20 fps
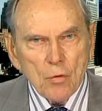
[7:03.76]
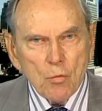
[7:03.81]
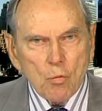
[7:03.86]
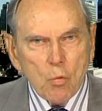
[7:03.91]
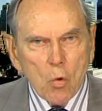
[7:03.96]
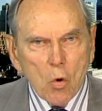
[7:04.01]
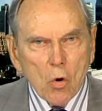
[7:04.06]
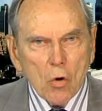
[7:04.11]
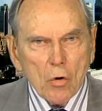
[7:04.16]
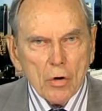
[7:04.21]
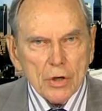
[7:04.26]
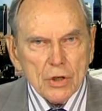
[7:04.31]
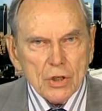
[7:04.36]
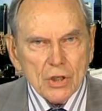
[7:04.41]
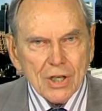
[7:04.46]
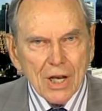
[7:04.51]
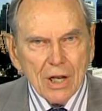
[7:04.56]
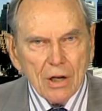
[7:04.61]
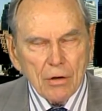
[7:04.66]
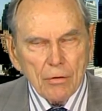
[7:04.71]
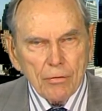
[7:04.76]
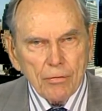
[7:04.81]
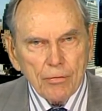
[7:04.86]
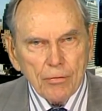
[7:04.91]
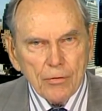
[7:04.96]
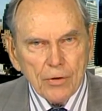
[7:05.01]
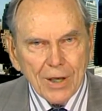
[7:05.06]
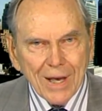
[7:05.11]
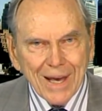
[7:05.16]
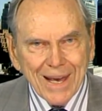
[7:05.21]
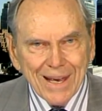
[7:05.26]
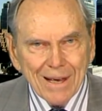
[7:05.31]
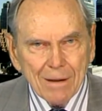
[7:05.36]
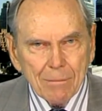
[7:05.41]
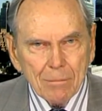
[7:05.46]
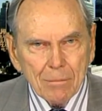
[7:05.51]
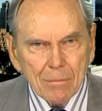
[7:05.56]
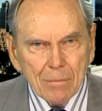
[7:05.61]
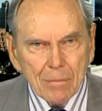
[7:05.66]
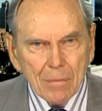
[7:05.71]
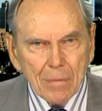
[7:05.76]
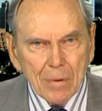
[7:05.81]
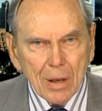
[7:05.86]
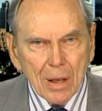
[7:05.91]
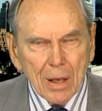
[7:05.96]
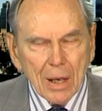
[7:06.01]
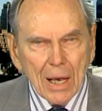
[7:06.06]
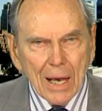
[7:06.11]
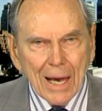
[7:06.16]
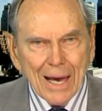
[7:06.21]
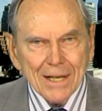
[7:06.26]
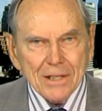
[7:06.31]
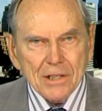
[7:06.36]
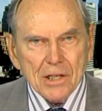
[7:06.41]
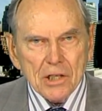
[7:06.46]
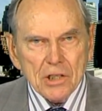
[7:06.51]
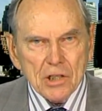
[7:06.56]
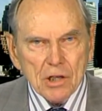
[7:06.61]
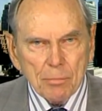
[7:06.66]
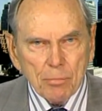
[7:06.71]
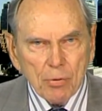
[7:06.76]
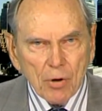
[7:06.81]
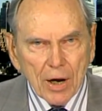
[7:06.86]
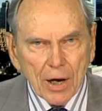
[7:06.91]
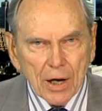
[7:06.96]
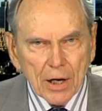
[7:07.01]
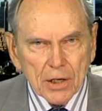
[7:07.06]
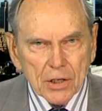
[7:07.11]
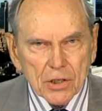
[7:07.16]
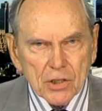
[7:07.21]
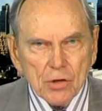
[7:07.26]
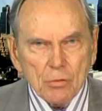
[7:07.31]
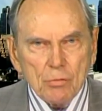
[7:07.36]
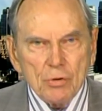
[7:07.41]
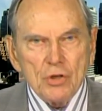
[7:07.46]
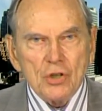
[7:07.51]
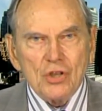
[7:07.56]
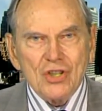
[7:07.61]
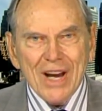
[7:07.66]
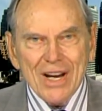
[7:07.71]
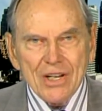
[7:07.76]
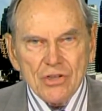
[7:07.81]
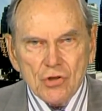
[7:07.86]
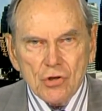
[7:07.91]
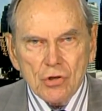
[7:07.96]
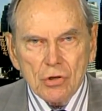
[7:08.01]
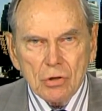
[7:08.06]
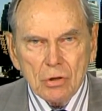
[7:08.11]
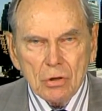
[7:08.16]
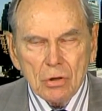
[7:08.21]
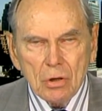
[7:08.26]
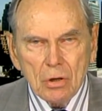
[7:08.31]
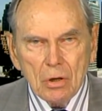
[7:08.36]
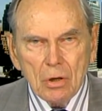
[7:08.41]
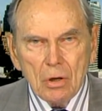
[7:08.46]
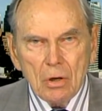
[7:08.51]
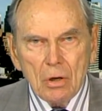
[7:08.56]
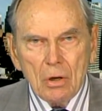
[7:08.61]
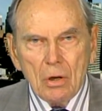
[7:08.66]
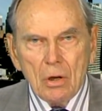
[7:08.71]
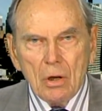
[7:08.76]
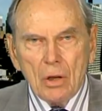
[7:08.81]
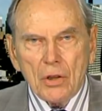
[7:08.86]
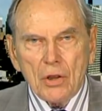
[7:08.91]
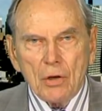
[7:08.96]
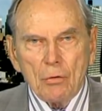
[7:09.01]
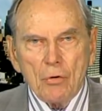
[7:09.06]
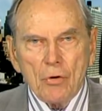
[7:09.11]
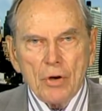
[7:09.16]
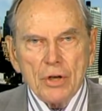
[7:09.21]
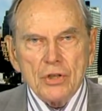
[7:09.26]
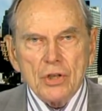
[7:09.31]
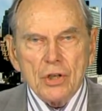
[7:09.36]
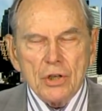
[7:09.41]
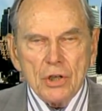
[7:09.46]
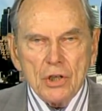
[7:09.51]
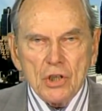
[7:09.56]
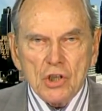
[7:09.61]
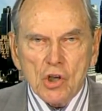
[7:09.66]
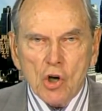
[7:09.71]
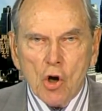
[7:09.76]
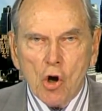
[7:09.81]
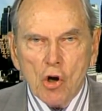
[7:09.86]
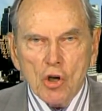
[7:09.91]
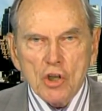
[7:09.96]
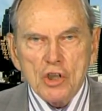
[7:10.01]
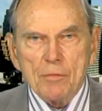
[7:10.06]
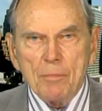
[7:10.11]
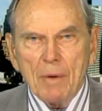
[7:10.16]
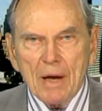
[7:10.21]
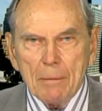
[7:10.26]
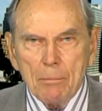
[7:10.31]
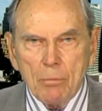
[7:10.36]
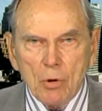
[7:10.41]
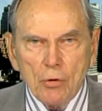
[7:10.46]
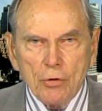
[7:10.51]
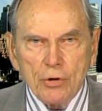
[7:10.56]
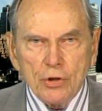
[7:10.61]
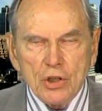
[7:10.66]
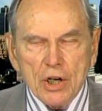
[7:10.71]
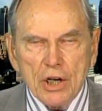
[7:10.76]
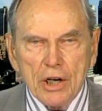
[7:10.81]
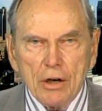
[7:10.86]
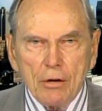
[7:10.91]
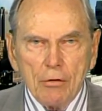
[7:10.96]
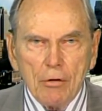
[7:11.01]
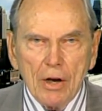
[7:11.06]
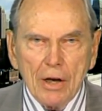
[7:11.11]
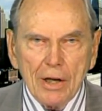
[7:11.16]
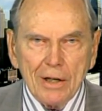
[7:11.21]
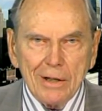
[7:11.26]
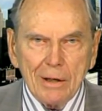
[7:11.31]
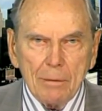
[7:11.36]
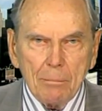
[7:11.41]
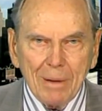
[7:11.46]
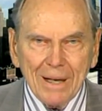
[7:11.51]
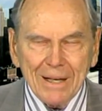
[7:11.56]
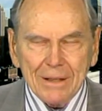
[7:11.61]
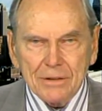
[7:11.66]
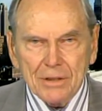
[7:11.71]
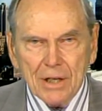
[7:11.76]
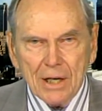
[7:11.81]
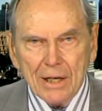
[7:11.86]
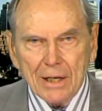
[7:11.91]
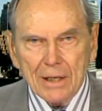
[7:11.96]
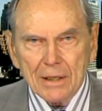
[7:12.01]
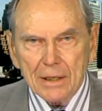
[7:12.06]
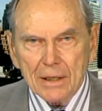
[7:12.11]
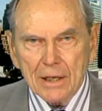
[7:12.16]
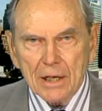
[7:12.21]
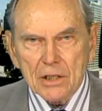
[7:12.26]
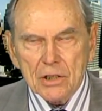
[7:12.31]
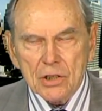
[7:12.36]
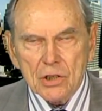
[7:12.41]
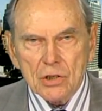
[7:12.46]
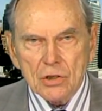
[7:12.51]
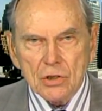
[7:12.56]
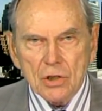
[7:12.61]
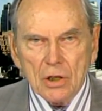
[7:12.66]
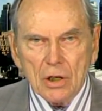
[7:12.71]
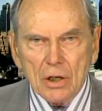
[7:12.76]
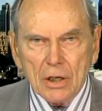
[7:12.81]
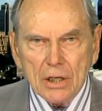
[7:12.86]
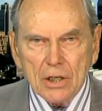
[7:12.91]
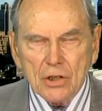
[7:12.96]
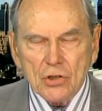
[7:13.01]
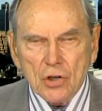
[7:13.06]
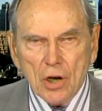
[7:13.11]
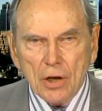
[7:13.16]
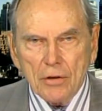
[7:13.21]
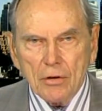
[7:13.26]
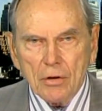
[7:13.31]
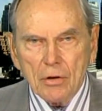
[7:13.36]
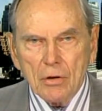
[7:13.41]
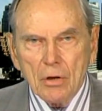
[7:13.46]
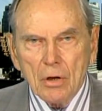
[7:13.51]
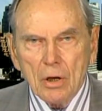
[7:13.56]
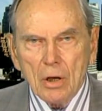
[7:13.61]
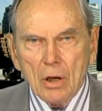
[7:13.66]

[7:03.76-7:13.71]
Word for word: war itself came as a surprise. There was tension. There were incidents caused by both Tehran and Baghdad against uh, each other.